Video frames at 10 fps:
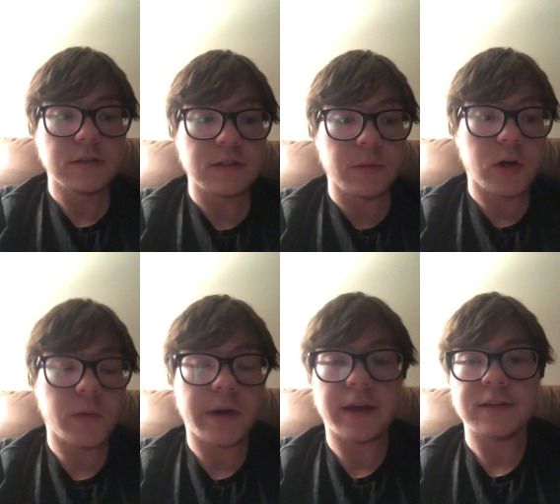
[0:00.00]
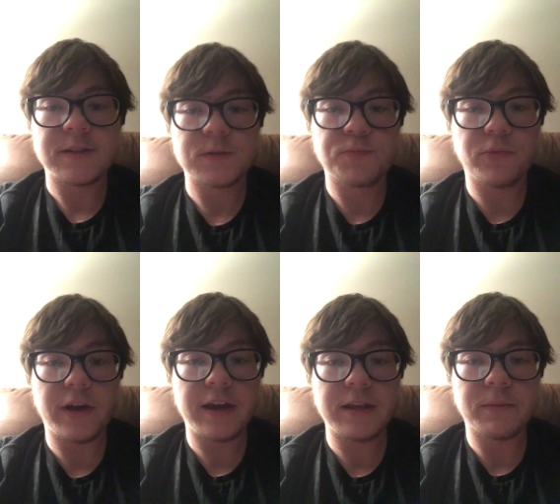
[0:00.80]
Somewhere where I can
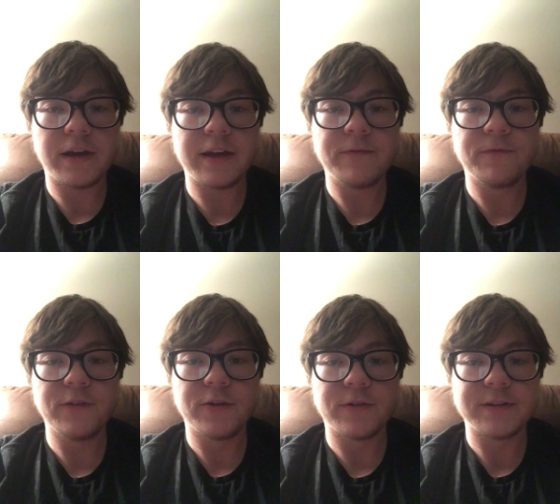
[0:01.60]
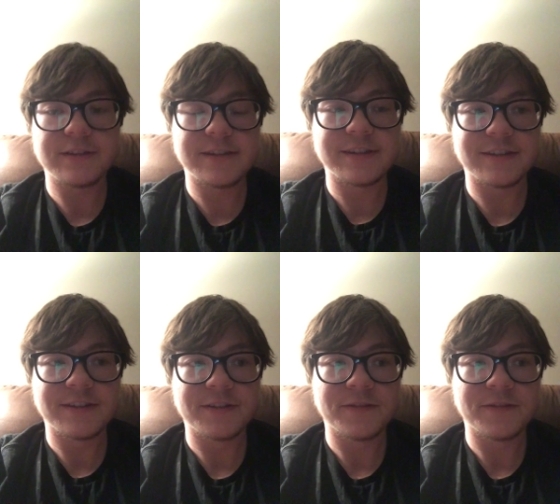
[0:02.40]
spread my influence.